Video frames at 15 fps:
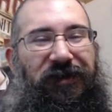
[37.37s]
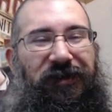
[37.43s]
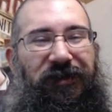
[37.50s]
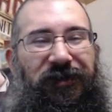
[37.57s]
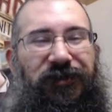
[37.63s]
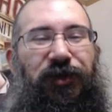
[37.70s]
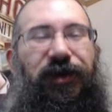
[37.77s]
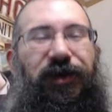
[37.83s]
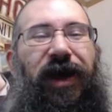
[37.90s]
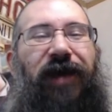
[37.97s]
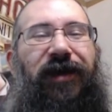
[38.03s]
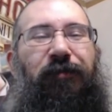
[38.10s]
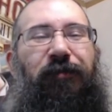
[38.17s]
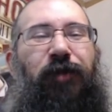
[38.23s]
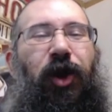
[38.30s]
So now
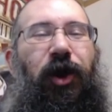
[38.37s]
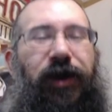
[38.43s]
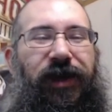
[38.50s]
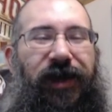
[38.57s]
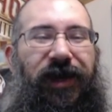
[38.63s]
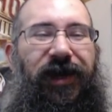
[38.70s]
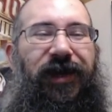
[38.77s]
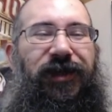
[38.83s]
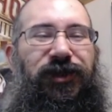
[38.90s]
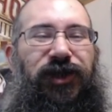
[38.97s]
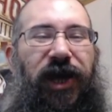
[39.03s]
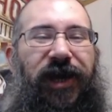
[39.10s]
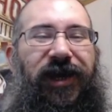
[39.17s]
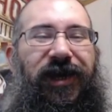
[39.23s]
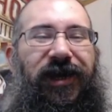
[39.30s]
that I'm logging in and
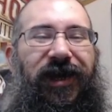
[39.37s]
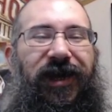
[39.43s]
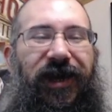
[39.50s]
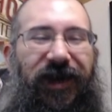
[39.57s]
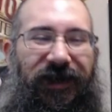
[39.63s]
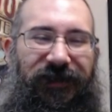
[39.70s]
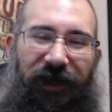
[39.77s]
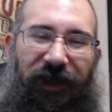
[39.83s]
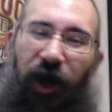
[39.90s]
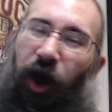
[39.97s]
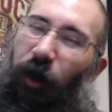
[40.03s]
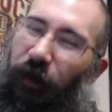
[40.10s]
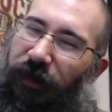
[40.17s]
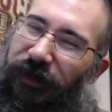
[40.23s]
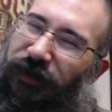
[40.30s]
checking it again, and it's like,
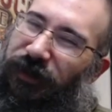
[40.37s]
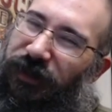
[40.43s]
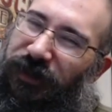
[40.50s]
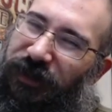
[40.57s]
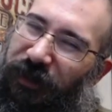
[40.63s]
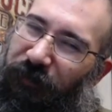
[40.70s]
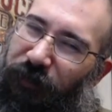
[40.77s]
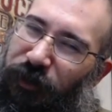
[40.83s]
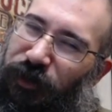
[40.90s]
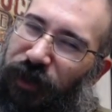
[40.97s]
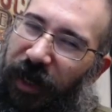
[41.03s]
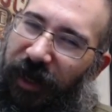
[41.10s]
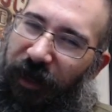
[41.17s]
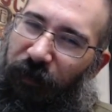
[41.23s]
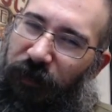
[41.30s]
oh, it's December
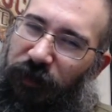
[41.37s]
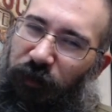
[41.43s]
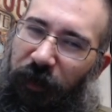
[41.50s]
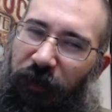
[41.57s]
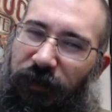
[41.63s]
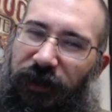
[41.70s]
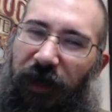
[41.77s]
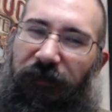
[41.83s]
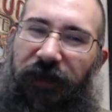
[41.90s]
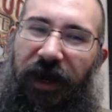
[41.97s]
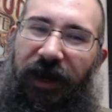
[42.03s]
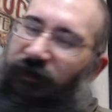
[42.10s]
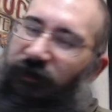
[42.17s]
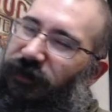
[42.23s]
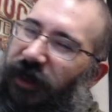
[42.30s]
2nd was when it was
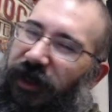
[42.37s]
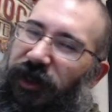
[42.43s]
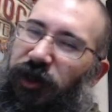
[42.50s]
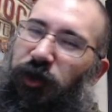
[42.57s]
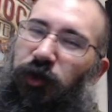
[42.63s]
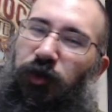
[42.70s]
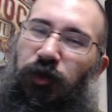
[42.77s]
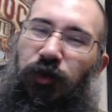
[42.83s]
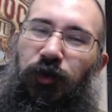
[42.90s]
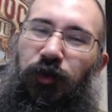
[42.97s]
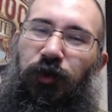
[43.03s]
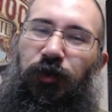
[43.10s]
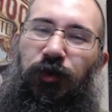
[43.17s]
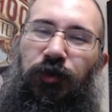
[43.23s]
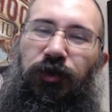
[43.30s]
updated. I was like,
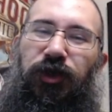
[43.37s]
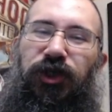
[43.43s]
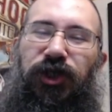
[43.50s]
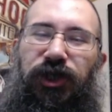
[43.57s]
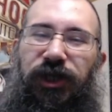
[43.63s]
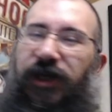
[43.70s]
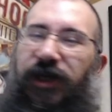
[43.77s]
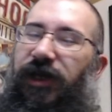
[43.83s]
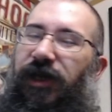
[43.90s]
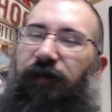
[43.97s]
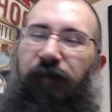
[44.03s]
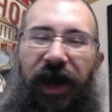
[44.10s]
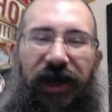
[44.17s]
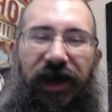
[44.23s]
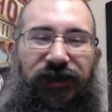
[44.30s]
you cheeky
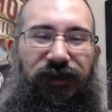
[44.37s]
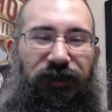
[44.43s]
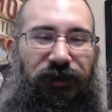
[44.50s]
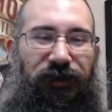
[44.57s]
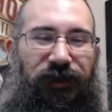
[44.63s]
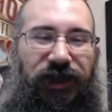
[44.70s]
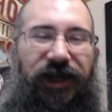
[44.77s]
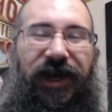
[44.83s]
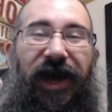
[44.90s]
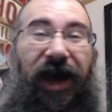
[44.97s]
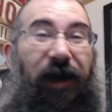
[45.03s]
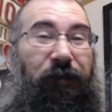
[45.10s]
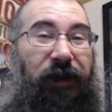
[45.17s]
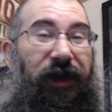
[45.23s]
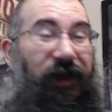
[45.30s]
bastards, you
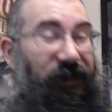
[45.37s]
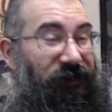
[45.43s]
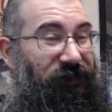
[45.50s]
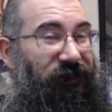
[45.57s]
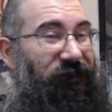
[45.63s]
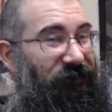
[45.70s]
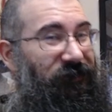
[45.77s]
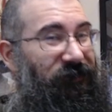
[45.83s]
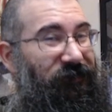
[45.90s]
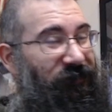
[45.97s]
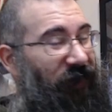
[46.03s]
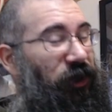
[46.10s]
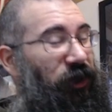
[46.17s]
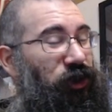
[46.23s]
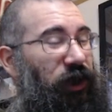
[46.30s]
got me because
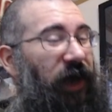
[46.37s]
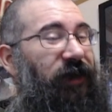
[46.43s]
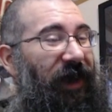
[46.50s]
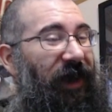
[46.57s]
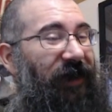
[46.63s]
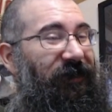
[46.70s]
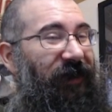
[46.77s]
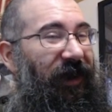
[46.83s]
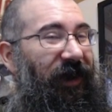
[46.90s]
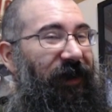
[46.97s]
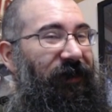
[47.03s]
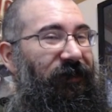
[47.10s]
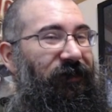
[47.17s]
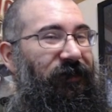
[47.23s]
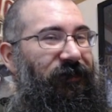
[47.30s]
I checked that
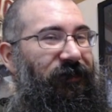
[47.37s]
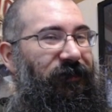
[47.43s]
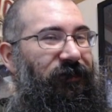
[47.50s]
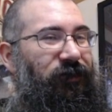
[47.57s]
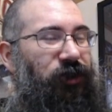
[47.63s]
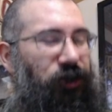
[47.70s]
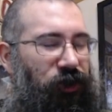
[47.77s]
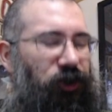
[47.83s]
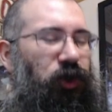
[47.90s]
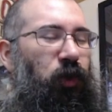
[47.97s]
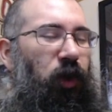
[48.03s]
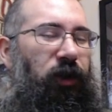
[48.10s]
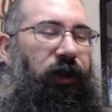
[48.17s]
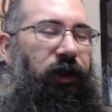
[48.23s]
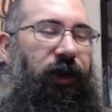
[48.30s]
day just too
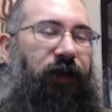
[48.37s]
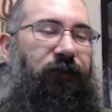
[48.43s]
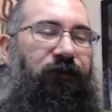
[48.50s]
early.